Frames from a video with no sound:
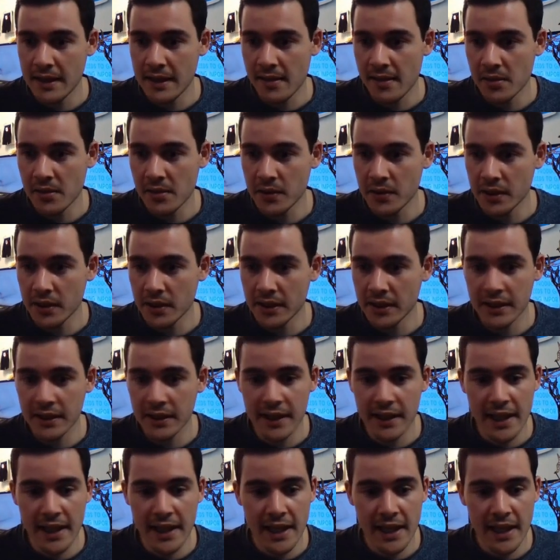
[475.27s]
let's
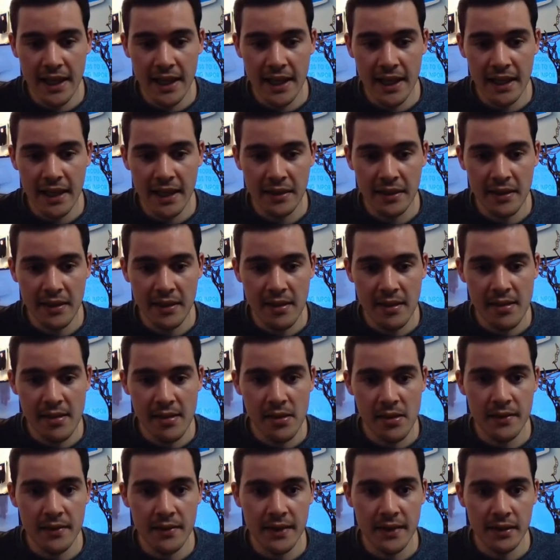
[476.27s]
look at the
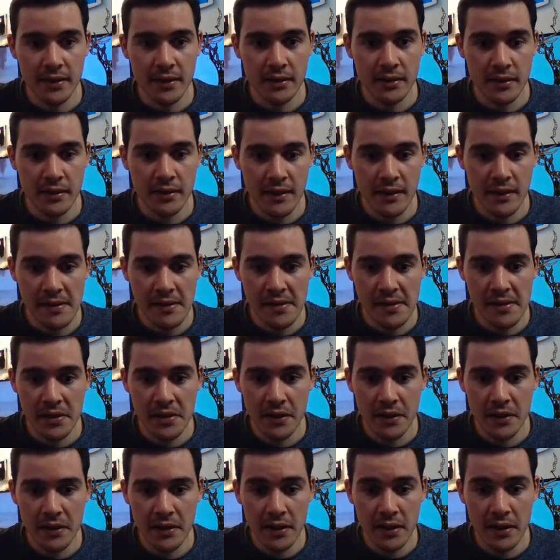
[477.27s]
server. There's
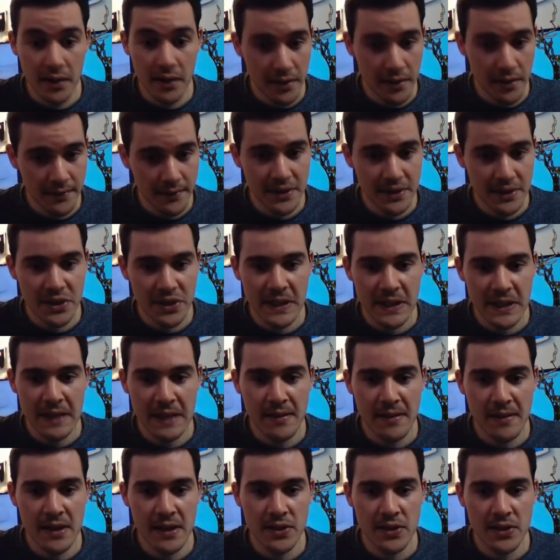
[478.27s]
a lot of
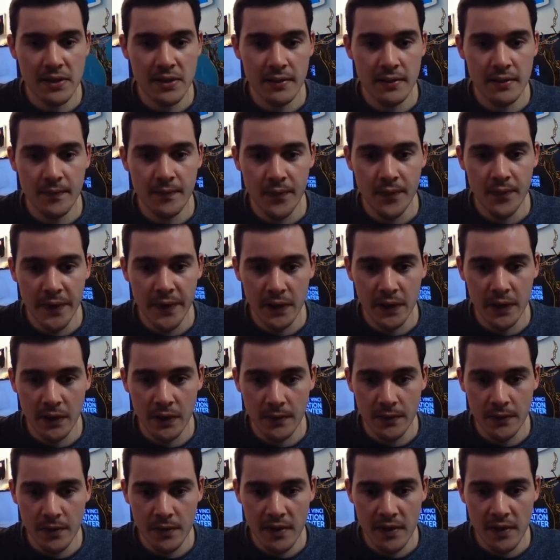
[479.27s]
initialization,
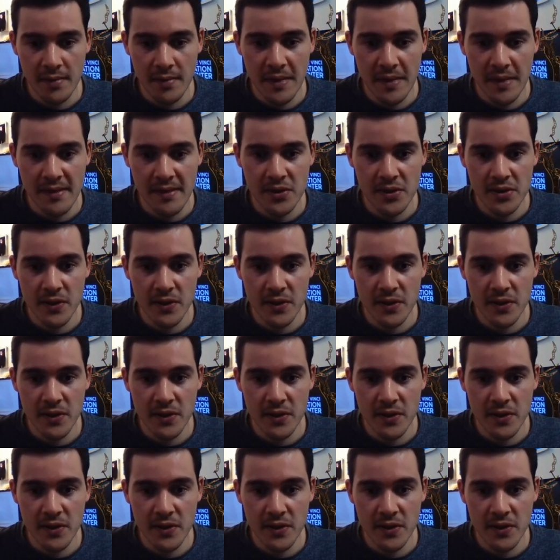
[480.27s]
a lot of ROS